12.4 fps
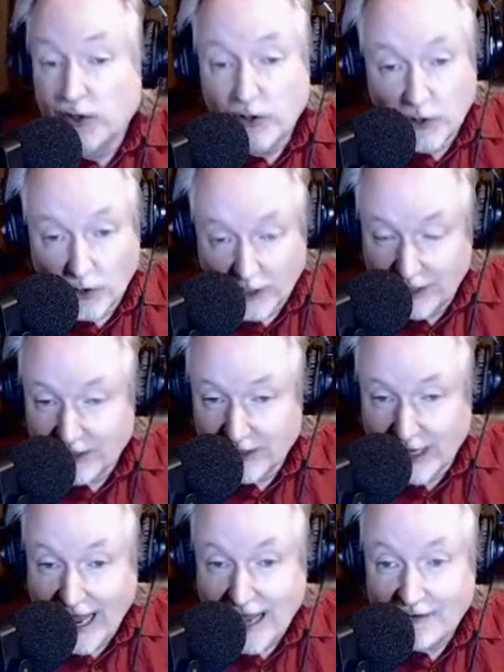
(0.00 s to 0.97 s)
York
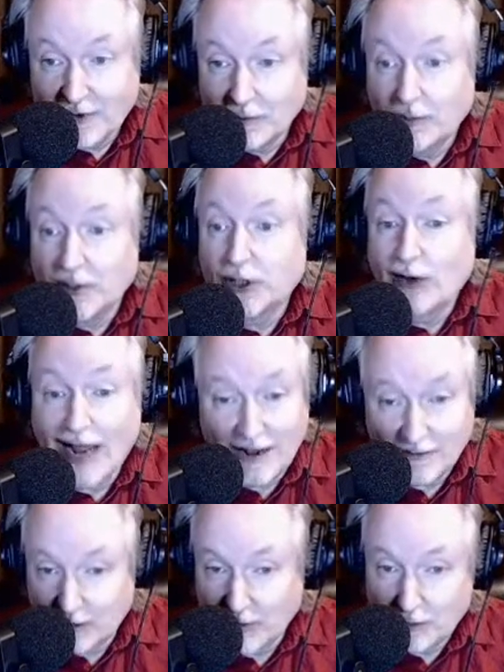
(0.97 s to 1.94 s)
doesn't have them, but you
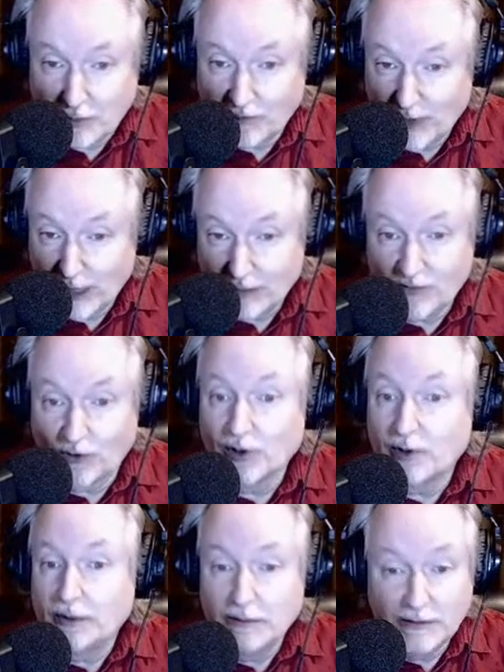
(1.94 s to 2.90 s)
have to be prepared for
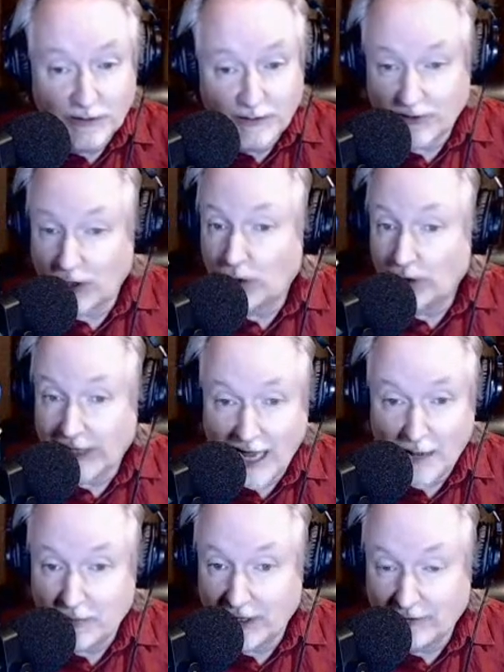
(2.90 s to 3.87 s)
them. And even if they only
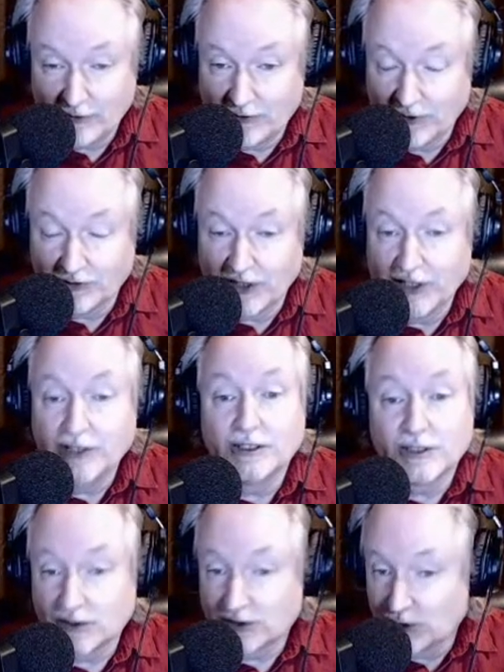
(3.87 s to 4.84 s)
happen every 50
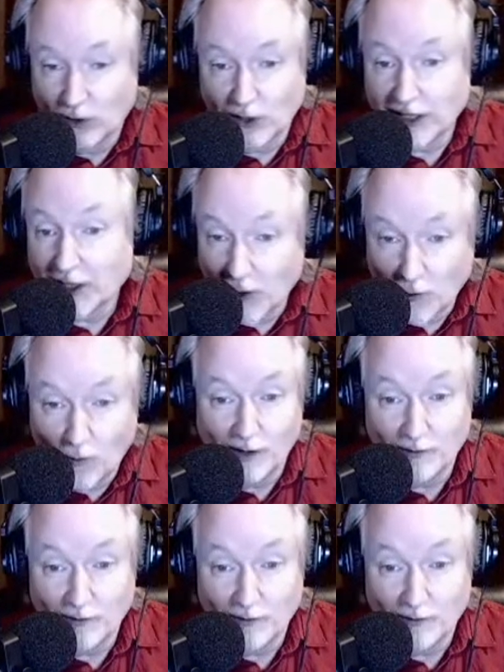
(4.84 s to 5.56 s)
years, sooner or later, one